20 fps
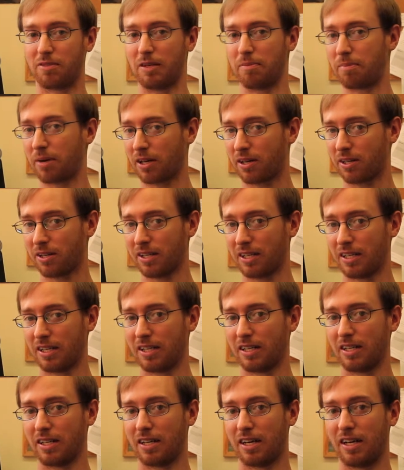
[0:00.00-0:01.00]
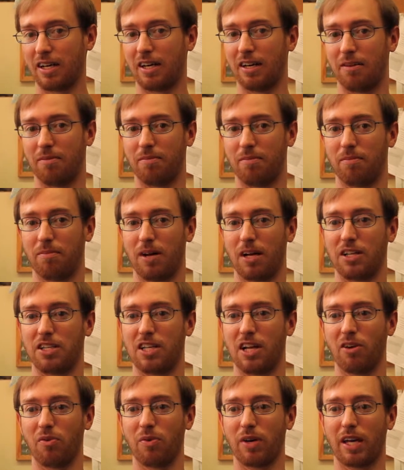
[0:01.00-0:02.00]
typical?
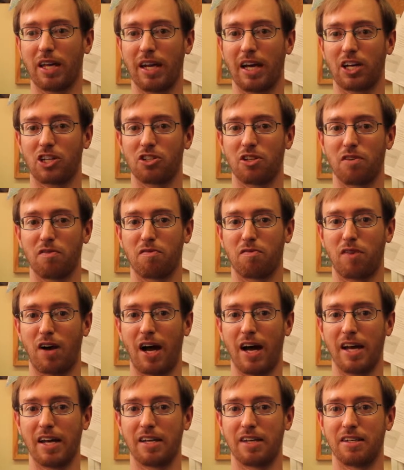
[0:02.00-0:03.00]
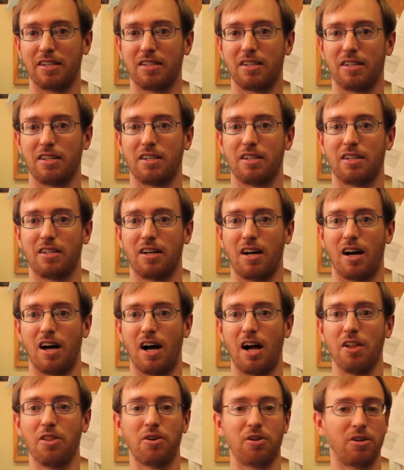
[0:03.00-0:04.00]
Until we can actually find
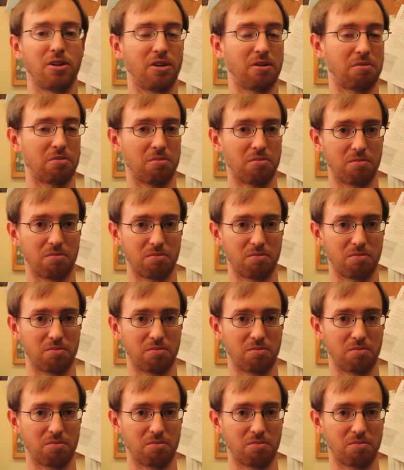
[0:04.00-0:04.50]
other